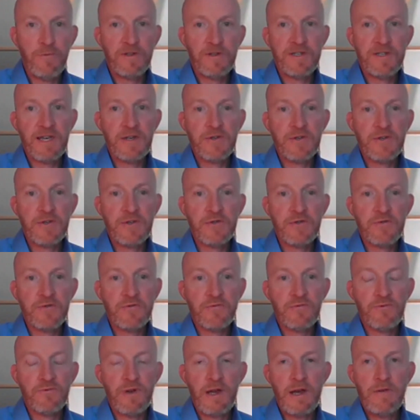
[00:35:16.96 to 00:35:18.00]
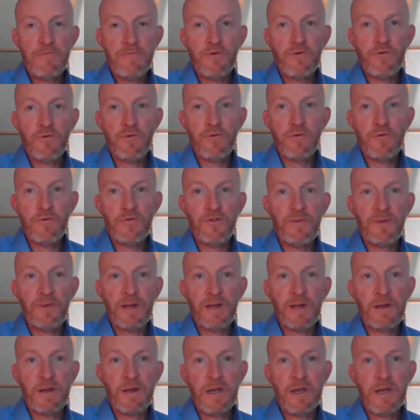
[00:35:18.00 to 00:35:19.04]
potential roles. I
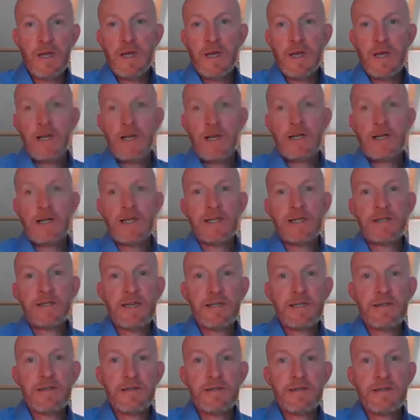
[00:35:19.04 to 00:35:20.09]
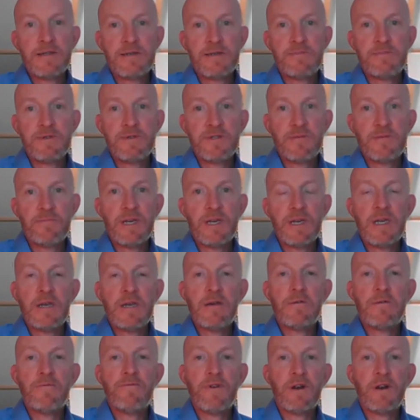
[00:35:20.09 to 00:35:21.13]
mean, LinkedIn seems to
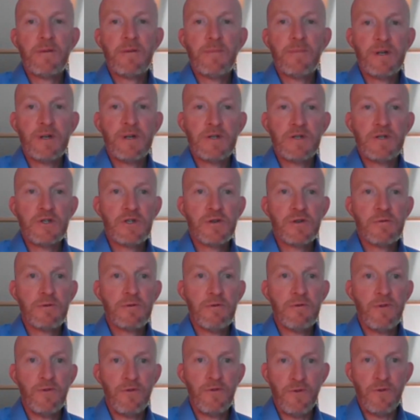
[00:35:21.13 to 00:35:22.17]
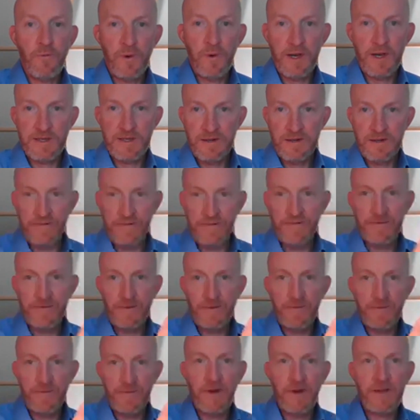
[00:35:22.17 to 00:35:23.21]
be very much the way to
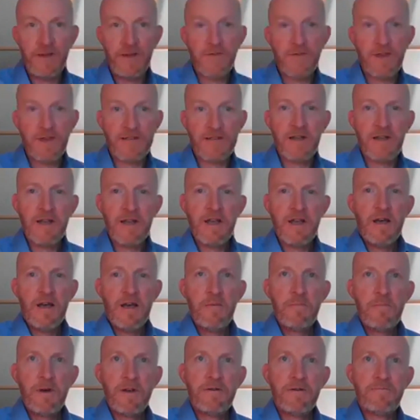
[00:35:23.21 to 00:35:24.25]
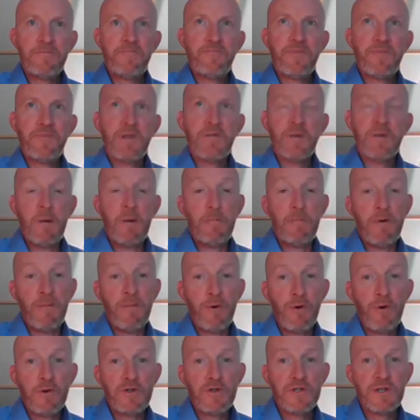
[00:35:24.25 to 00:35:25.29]
find things, but
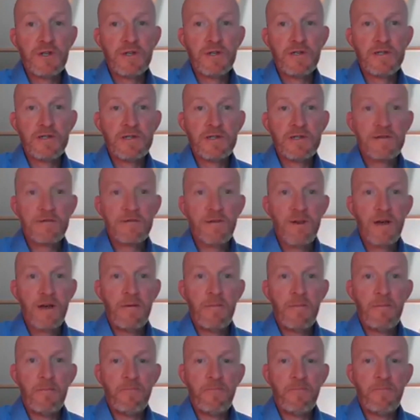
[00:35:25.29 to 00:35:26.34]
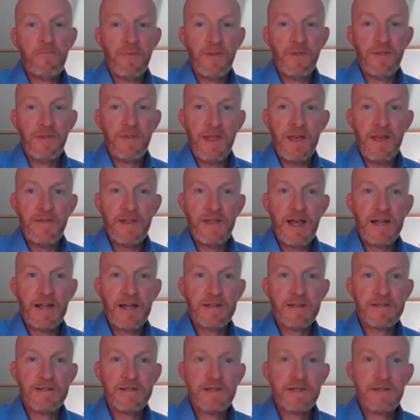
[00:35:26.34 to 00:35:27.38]
promotions,
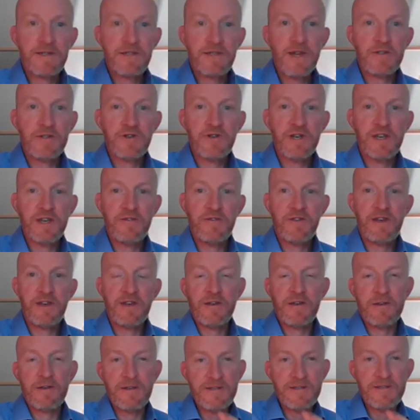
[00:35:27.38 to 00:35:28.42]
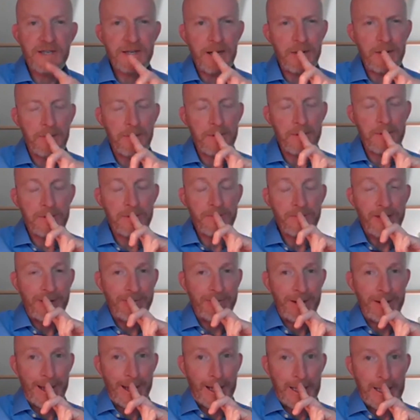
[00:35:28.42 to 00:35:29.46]
that's a tricky thing. I wonder if that
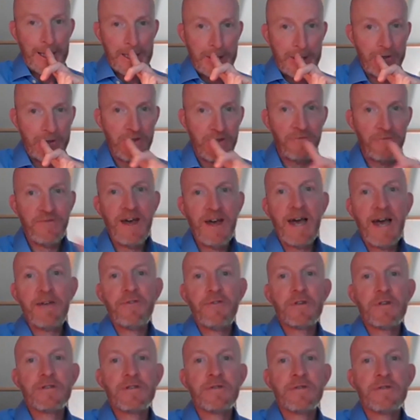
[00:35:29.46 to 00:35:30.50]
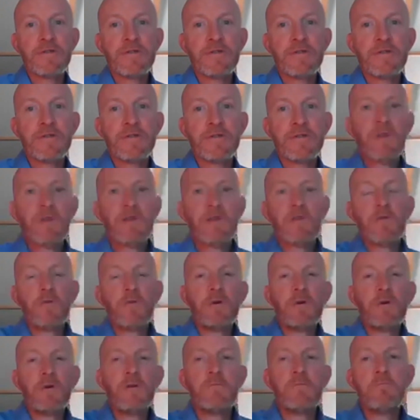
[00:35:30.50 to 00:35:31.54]
relates to the fact that, you
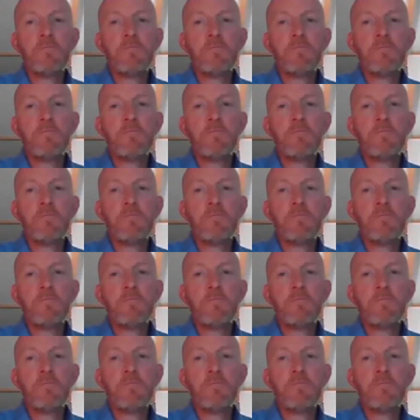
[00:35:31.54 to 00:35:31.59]
know,